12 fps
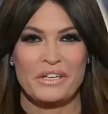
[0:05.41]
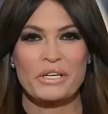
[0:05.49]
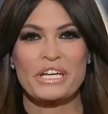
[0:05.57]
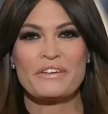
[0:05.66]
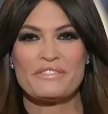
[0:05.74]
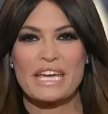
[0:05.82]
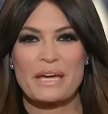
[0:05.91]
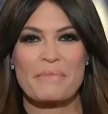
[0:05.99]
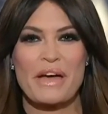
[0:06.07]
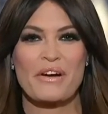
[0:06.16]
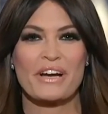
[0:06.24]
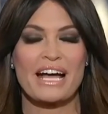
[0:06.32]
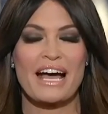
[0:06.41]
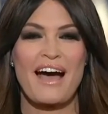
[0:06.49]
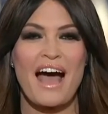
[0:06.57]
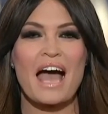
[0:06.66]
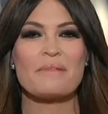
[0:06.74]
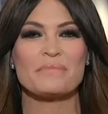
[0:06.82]
Good evening, America.
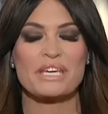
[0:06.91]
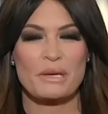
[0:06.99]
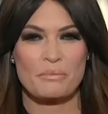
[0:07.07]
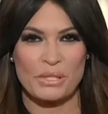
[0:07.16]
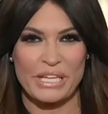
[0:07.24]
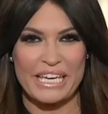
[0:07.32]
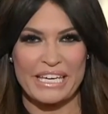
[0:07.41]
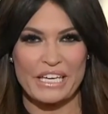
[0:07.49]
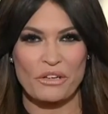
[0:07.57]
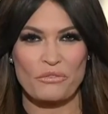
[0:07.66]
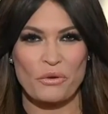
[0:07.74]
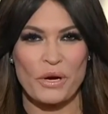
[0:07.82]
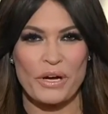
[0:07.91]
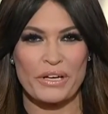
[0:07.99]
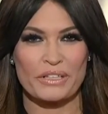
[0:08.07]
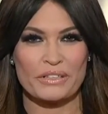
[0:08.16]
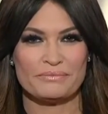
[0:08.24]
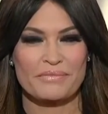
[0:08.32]
I'm Kimberly
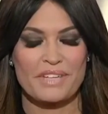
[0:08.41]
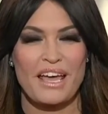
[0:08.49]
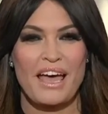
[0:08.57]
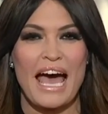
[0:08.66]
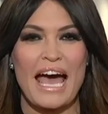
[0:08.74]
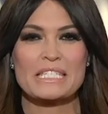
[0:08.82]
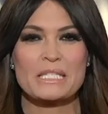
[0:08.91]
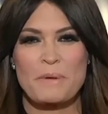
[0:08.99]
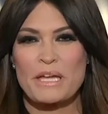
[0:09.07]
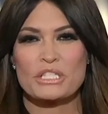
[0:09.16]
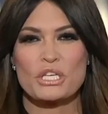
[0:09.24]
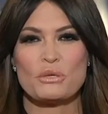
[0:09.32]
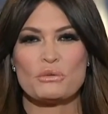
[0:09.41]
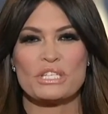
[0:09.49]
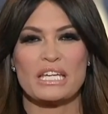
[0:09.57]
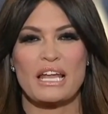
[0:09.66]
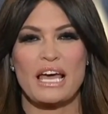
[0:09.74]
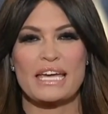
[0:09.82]
Guilfoyle. I speak to you
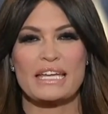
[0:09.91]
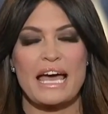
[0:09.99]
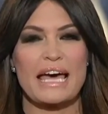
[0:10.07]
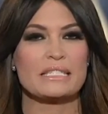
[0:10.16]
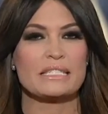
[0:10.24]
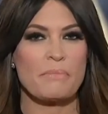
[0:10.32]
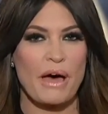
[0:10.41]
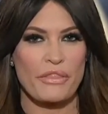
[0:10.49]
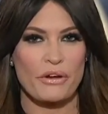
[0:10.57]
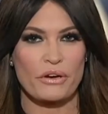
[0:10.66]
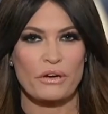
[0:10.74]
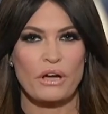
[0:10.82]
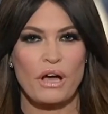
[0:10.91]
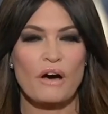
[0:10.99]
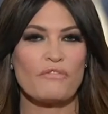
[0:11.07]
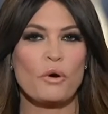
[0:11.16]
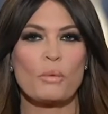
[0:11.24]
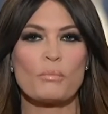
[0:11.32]
tonight as a mother,
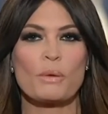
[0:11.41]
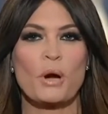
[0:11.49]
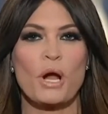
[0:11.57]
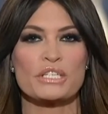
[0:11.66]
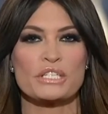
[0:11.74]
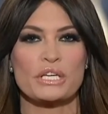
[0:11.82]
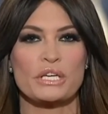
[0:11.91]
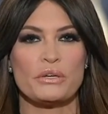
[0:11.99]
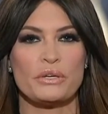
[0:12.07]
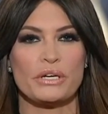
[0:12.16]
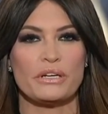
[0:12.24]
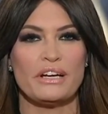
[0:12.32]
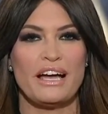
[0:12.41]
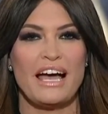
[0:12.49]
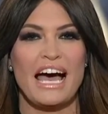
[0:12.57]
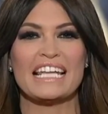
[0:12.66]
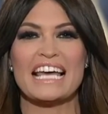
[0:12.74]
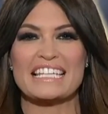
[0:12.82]
a former prosecutor,
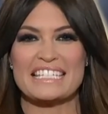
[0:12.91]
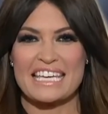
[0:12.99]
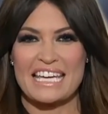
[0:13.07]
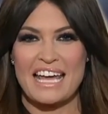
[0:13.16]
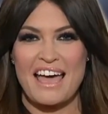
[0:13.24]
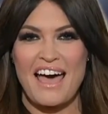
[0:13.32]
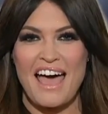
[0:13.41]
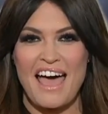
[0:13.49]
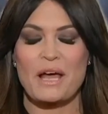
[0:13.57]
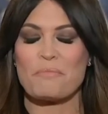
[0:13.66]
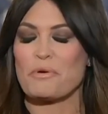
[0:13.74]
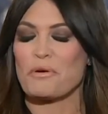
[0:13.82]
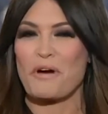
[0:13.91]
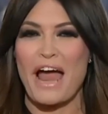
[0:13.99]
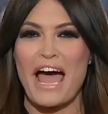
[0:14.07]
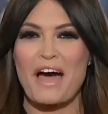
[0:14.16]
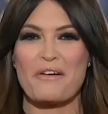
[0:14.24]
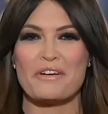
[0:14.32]
a Latina, and a
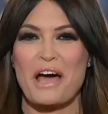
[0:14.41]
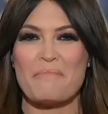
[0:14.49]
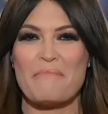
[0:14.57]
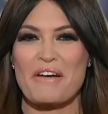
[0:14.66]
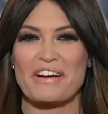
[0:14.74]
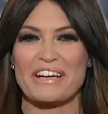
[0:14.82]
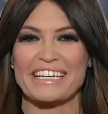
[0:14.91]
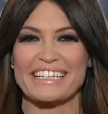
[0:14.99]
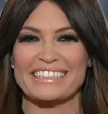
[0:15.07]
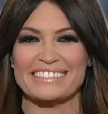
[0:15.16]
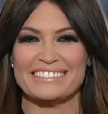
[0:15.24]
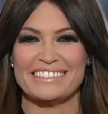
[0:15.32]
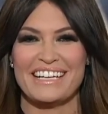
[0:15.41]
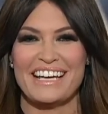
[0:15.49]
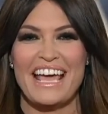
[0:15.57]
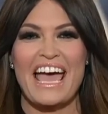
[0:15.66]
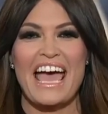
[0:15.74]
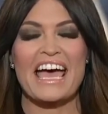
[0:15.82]
proud American.
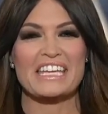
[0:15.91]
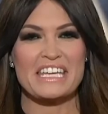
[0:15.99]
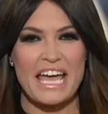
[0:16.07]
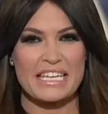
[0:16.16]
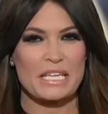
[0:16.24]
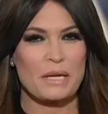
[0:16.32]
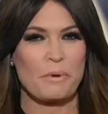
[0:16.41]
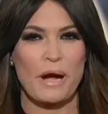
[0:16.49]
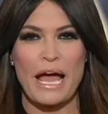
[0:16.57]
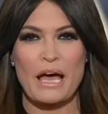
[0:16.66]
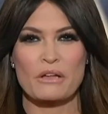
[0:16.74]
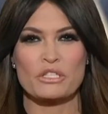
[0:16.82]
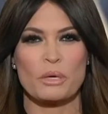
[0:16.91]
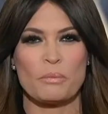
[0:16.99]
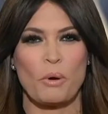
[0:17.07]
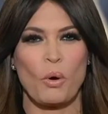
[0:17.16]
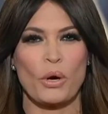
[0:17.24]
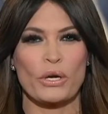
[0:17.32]
And yes, a proud
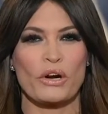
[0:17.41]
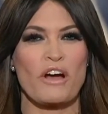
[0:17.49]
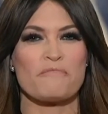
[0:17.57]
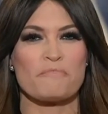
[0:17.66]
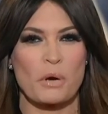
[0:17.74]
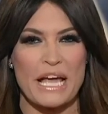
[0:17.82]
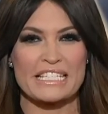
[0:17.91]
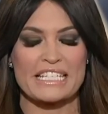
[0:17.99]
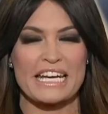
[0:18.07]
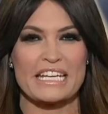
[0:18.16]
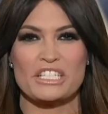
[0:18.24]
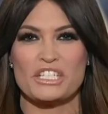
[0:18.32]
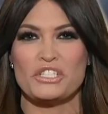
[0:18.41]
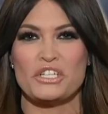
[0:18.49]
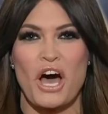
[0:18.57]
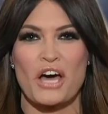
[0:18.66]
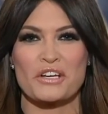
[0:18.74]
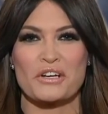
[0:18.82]
supporter of President
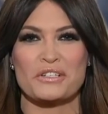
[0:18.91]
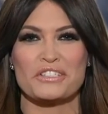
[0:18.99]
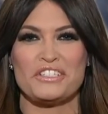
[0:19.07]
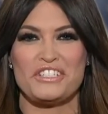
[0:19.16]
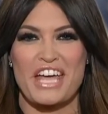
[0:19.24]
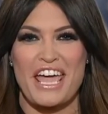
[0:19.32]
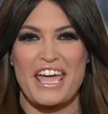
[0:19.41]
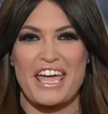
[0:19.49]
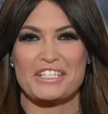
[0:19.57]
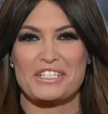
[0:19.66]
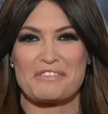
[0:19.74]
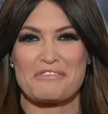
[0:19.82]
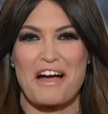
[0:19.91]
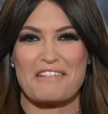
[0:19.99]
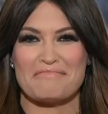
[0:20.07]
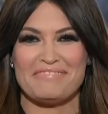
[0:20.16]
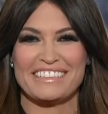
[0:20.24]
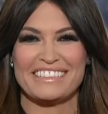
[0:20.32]
Donald J.
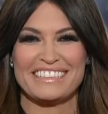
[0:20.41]
Trump.